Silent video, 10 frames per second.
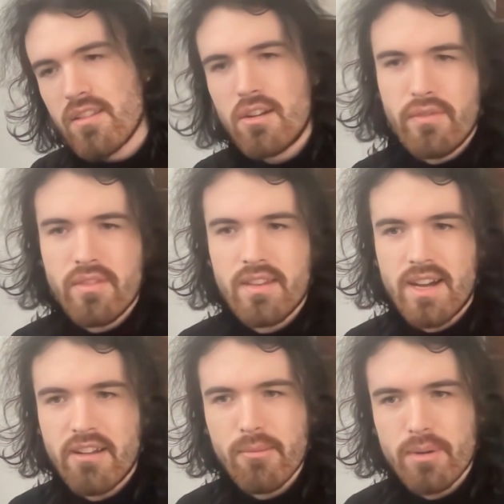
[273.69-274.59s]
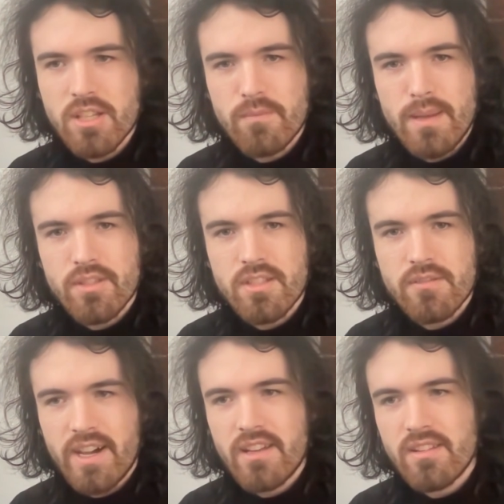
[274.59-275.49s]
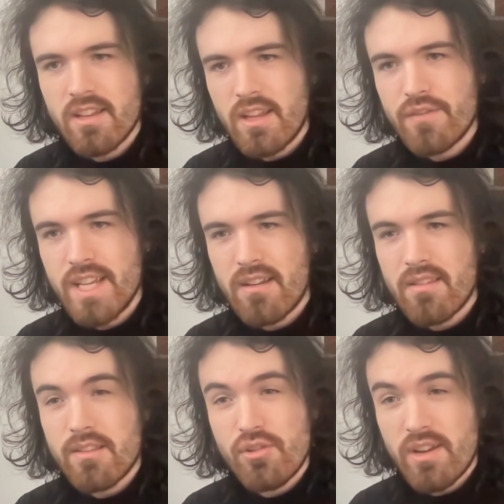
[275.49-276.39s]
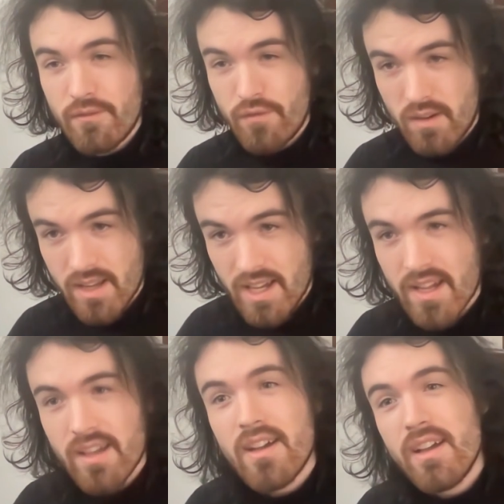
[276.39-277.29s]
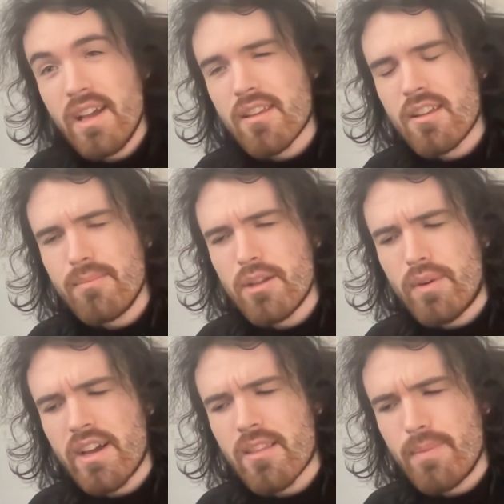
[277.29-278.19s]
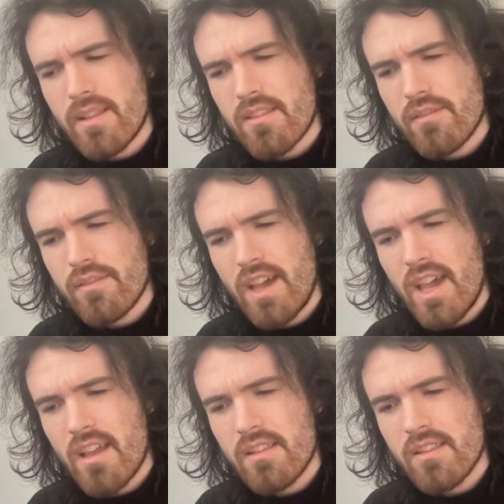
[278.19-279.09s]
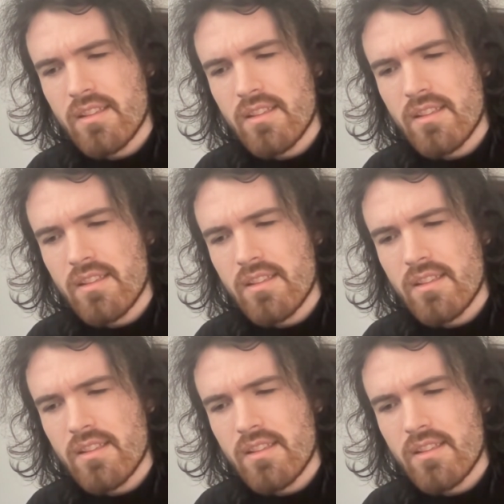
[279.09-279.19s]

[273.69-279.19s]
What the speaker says: and obviously hiring a bunch of people to write enough text to train a full AI is going to be quite expensive and